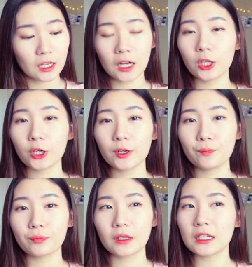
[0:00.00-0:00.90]
the color,
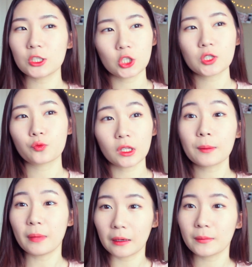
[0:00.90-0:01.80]
it's just
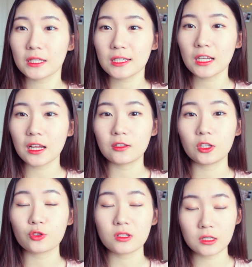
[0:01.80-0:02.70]
really pigmented,
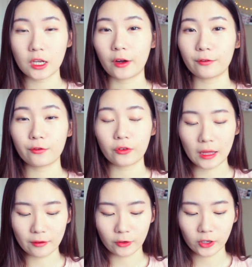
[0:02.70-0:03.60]
and it'll stay on
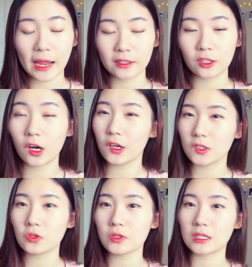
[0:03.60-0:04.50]
forever, and it
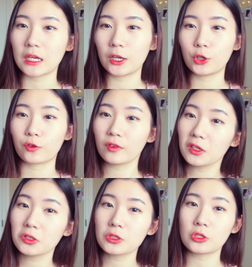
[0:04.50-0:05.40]
also stains your
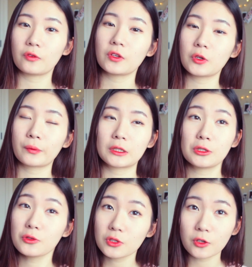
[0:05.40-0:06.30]
fingers. So if you don't want to
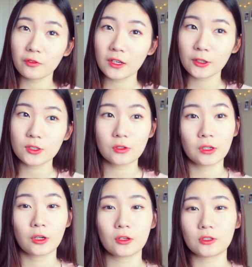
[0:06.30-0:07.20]
use your fingers, you
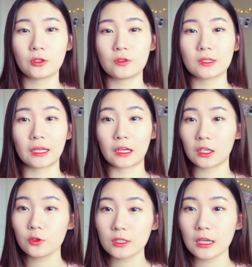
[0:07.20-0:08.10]
can also use like a
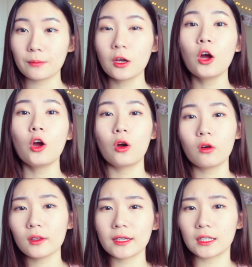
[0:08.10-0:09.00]
Q-tip
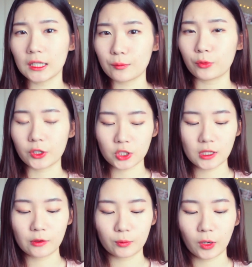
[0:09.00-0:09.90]
or like a lip brush.
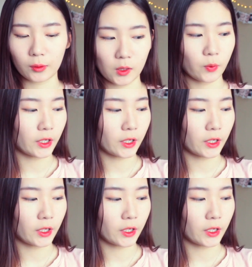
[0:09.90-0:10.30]
That would probably